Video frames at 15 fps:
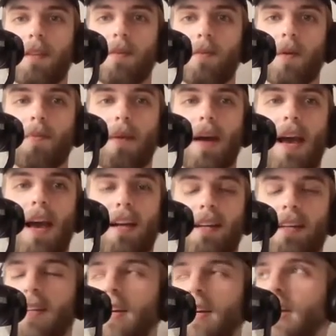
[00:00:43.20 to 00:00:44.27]
we're
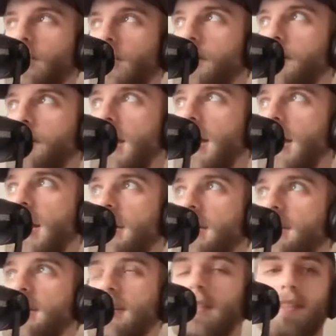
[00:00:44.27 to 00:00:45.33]
back. Yeah, we're
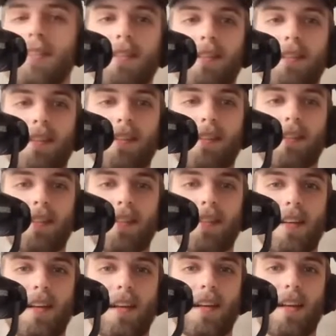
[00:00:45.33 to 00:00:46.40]
back.
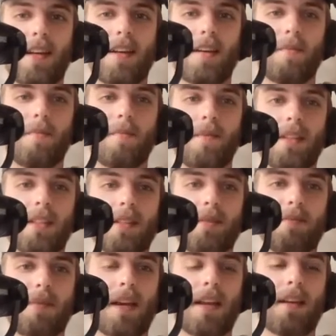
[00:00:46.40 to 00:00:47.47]
Um, it's
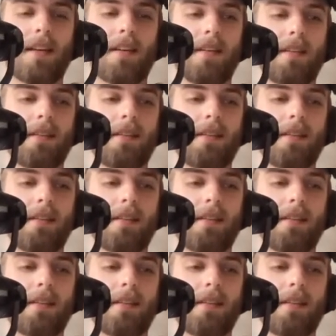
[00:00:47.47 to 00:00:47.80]
been